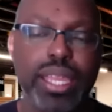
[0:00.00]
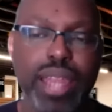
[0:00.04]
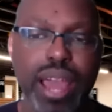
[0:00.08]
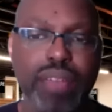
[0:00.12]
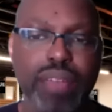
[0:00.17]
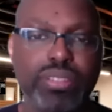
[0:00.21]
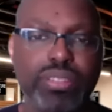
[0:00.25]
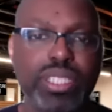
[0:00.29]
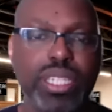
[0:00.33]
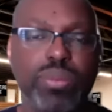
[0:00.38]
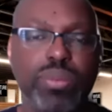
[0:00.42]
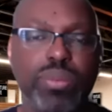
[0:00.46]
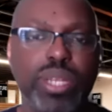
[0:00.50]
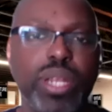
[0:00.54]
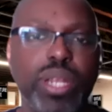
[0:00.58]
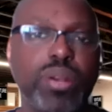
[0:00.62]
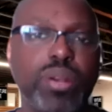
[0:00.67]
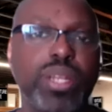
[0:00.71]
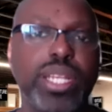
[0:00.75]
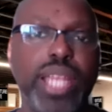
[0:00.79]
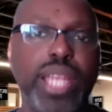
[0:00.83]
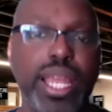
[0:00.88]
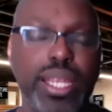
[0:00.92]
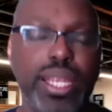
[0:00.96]
Obviously, we know
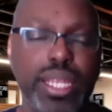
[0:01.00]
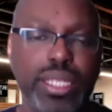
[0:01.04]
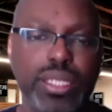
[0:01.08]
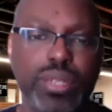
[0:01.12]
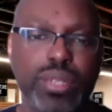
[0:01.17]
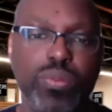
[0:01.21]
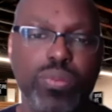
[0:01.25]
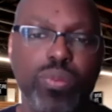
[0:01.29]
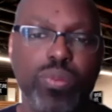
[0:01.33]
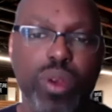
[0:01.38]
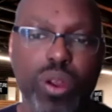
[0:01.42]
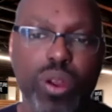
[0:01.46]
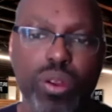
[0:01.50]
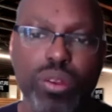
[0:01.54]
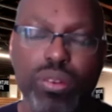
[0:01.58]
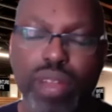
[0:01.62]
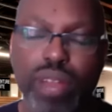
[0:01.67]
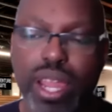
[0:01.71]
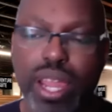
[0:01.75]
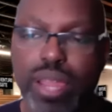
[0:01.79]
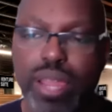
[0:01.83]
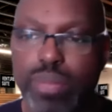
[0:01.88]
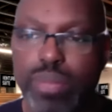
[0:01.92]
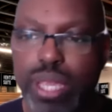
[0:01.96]
that that doesn't work, right?